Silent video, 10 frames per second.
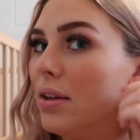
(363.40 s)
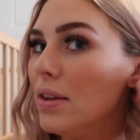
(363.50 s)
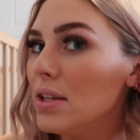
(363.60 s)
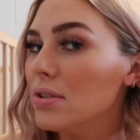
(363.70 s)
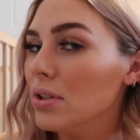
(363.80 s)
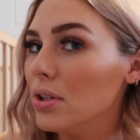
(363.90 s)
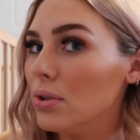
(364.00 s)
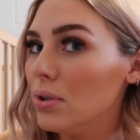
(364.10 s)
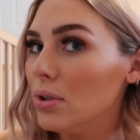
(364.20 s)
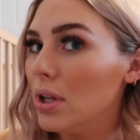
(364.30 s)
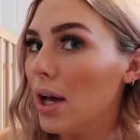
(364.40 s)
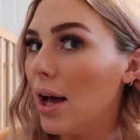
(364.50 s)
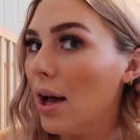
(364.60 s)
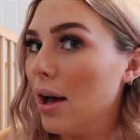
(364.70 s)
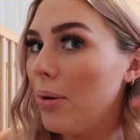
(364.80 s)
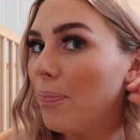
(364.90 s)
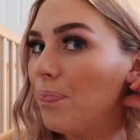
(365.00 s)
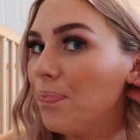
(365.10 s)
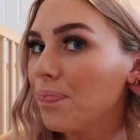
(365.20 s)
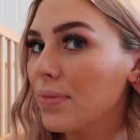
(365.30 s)
these little,
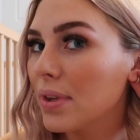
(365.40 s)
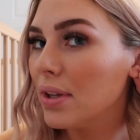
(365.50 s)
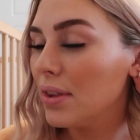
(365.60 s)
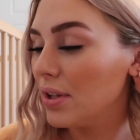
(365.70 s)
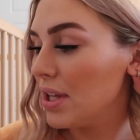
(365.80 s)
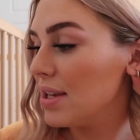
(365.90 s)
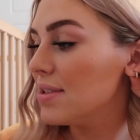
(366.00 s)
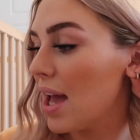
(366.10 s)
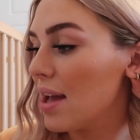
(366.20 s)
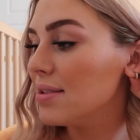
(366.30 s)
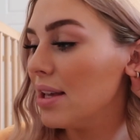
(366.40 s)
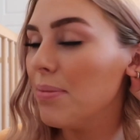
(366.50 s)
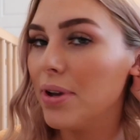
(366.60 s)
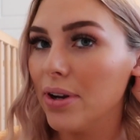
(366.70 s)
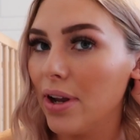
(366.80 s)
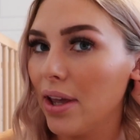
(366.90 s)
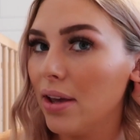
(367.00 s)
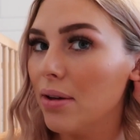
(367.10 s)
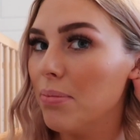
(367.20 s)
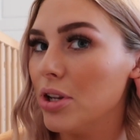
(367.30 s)
um, they're the exact same
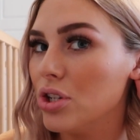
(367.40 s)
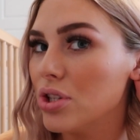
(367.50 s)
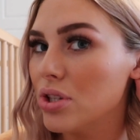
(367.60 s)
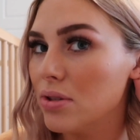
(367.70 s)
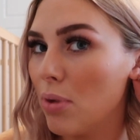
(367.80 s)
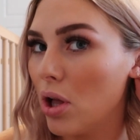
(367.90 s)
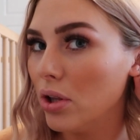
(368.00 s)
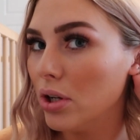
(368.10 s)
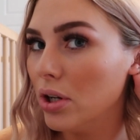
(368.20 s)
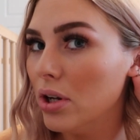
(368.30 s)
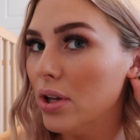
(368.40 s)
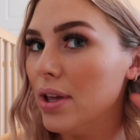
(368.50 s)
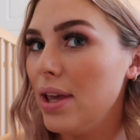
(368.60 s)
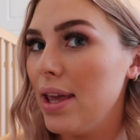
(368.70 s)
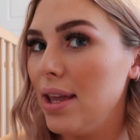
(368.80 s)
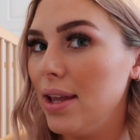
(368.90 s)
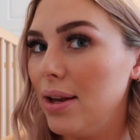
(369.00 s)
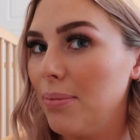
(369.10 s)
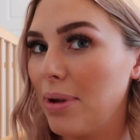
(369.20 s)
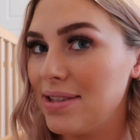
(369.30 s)
earring but just smaller
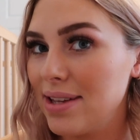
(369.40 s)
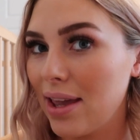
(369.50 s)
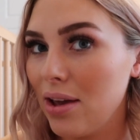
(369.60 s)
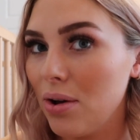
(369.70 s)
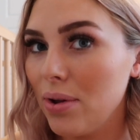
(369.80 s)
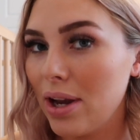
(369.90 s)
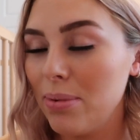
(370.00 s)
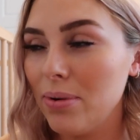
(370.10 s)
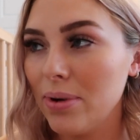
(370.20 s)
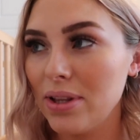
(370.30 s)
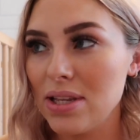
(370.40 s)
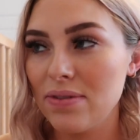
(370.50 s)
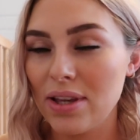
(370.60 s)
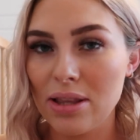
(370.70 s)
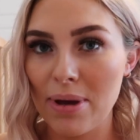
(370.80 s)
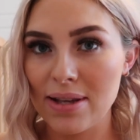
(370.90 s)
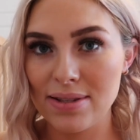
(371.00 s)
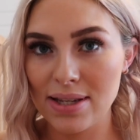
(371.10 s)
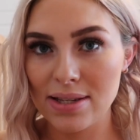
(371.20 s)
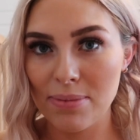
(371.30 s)
in my second hole and I've been wearing these for like the
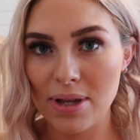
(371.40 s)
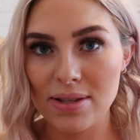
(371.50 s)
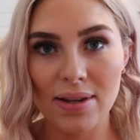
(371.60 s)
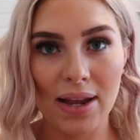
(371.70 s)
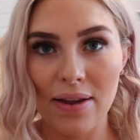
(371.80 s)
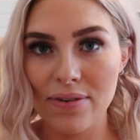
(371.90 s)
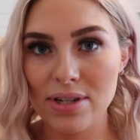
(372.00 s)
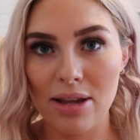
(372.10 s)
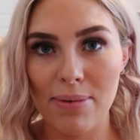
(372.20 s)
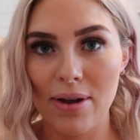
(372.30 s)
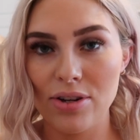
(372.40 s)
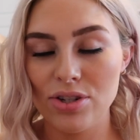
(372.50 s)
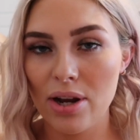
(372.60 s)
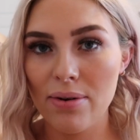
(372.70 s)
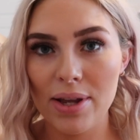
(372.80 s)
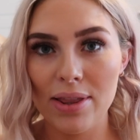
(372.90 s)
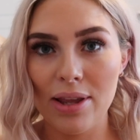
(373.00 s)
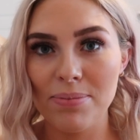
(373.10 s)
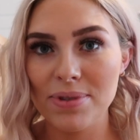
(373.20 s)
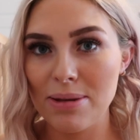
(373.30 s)
past six months. I never take them out. I shower in
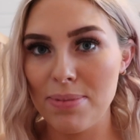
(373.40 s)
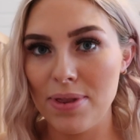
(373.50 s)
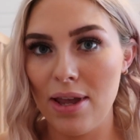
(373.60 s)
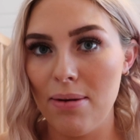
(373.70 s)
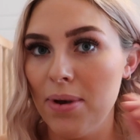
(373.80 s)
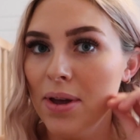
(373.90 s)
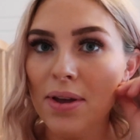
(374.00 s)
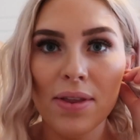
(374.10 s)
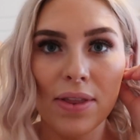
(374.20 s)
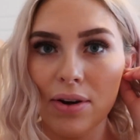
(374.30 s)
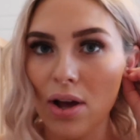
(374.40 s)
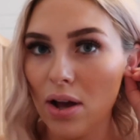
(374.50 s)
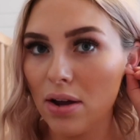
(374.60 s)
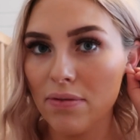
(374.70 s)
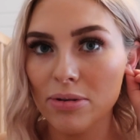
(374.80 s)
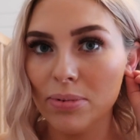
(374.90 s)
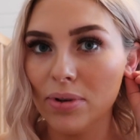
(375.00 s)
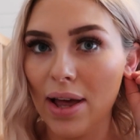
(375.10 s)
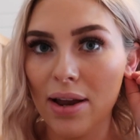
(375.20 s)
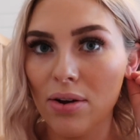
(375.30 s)
them, sleep in them. They're not
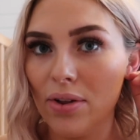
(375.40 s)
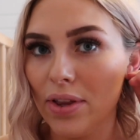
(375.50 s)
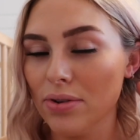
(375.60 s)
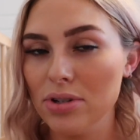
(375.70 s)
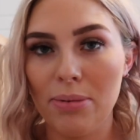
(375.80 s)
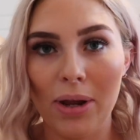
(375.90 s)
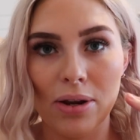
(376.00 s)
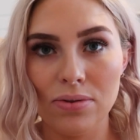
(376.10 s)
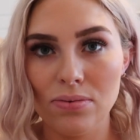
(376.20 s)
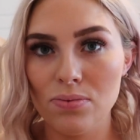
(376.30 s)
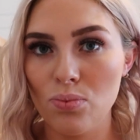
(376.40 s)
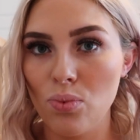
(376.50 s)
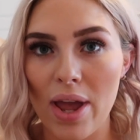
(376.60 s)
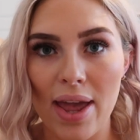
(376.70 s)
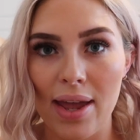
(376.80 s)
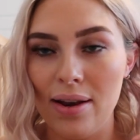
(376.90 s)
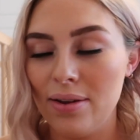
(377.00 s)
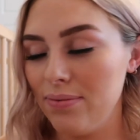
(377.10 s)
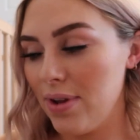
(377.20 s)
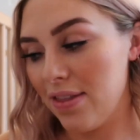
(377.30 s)
uncomfortable at all. They don't turn my ears red,
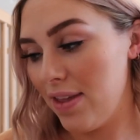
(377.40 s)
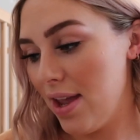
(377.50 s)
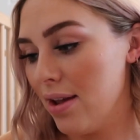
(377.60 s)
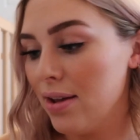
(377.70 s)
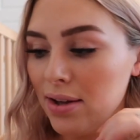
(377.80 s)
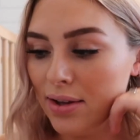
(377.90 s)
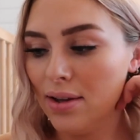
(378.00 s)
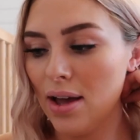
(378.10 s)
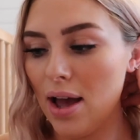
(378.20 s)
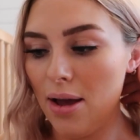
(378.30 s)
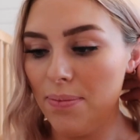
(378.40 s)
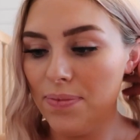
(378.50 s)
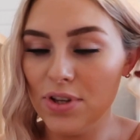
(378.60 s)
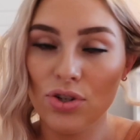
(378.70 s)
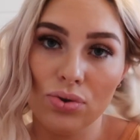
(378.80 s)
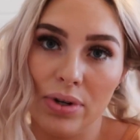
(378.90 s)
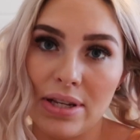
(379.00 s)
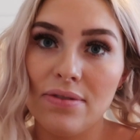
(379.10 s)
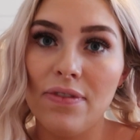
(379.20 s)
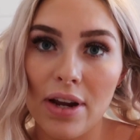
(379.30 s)
nothing. Um, this jewelry
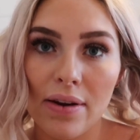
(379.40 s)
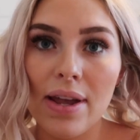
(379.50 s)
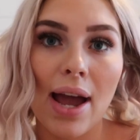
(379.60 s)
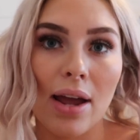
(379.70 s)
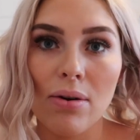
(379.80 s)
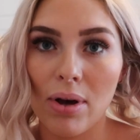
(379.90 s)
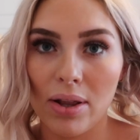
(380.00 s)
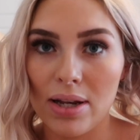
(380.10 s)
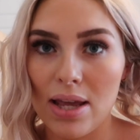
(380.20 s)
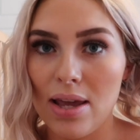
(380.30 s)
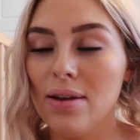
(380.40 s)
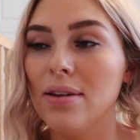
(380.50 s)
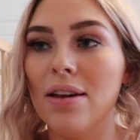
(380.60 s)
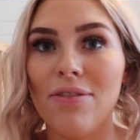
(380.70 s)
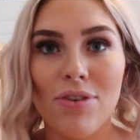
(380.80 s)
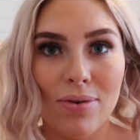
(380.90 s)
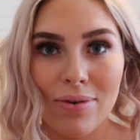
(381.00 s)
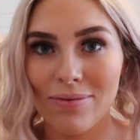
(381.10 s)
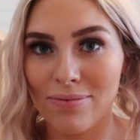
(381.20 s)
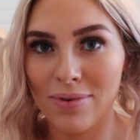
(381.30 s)
is very high quality. If you
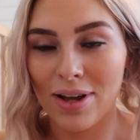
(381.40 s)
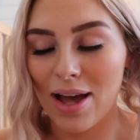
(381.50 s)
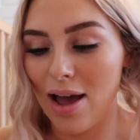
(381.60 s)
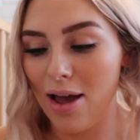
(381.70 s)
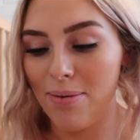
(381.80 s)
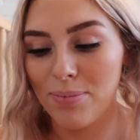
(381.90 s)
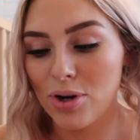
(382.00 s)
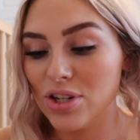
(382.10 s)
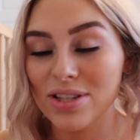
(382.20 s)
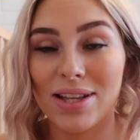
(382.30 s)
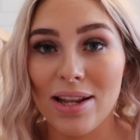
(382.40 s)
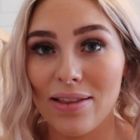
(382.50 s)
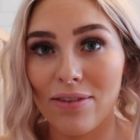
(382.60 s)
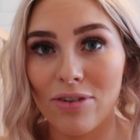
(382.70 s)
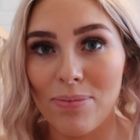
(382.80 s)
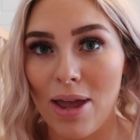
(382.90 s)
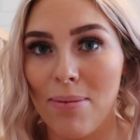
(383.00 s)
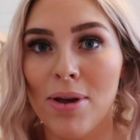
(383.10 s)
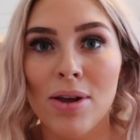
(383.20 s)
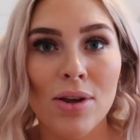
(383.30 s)
um, purchase anything from
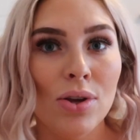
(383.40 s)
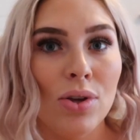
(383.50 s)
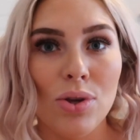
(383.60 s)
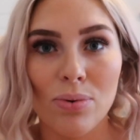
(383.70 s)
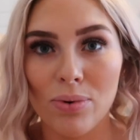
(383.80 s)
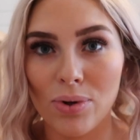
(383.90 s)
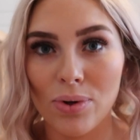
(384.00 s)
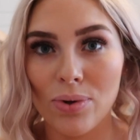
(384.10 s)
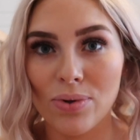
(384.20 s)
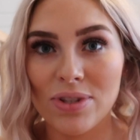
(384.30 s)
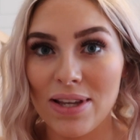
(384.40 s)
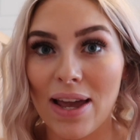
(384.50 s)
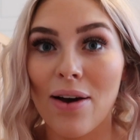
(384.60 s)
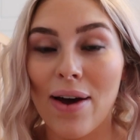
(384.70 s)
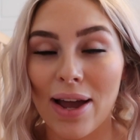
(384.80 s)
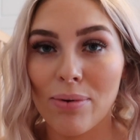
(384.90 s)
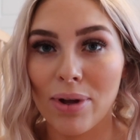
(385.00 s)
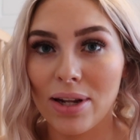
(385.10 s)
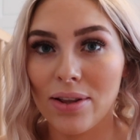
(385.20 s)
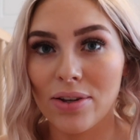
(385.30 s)
them, you will see how high
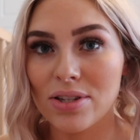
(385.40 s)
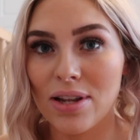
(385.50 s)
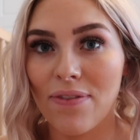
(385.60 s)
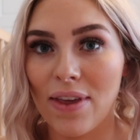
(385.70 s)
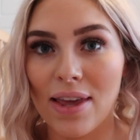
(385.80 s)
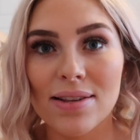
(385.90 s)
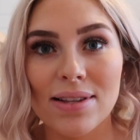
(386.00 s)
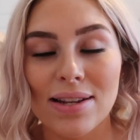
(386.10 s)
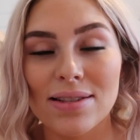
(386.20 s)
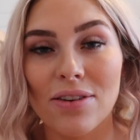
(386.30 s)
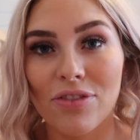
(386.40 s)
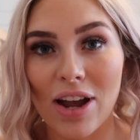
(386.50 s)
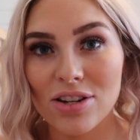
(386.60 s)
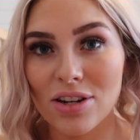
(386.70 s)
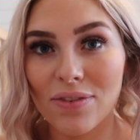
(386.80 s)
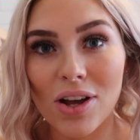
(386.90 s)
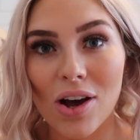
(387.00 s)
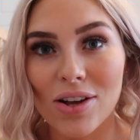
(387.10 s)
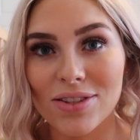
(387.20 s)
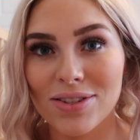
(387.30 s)
quality their stuff is and it's a fraction of the
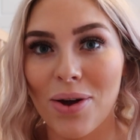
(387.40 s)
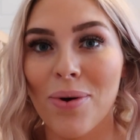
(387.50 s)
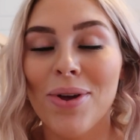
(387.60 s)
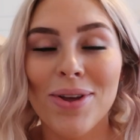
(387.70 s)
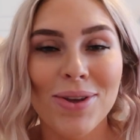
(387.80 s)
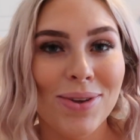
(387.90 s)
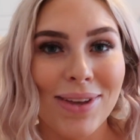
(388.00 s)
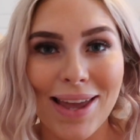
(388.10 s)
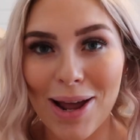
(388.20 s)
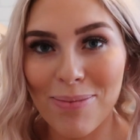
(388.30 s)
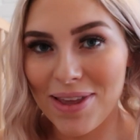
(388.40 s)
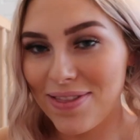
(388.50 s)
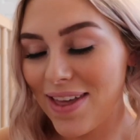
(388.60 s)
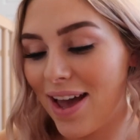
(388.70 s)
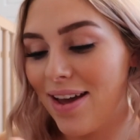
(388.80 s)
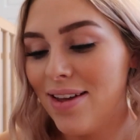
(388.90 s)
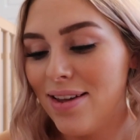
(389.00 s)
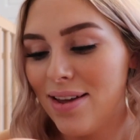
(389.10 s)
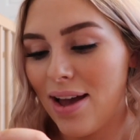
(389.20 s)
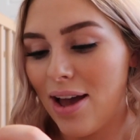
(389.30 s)
cost. So cannot beat that.
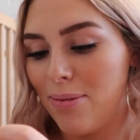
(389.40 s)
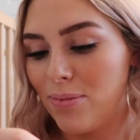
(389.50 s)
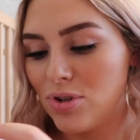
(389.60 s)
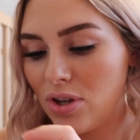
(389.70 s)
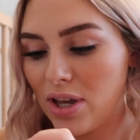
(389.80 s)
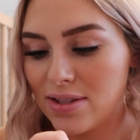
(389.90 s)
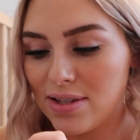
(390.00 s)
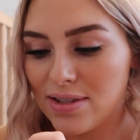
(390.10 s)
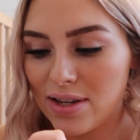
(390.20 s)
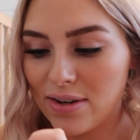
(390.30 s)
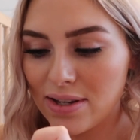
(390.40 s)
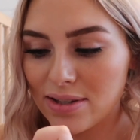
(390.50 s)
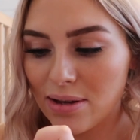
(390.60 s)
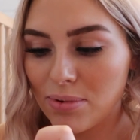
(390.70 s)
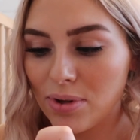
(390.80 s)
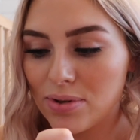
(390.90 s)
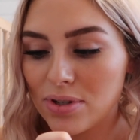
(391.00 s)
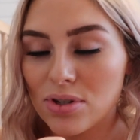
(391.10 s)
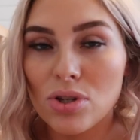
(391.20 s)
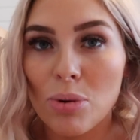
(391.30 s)
Um, I'm going to show you guys these earrings up close.
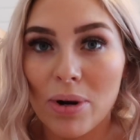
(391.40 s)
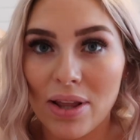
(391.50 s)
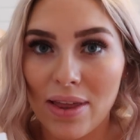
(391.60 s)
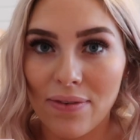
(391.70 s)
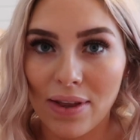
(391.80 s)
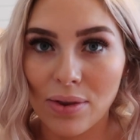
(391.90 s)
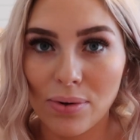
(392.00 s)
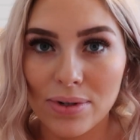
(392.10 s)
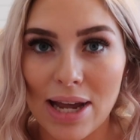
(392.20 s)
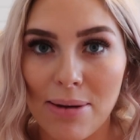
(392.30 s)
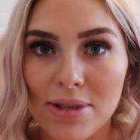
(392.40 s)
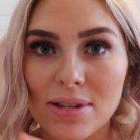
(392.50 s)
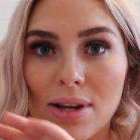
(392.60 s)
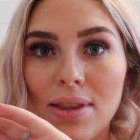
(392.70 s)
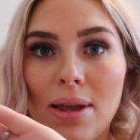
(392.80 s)
They're so pretty. They have like little diamonds on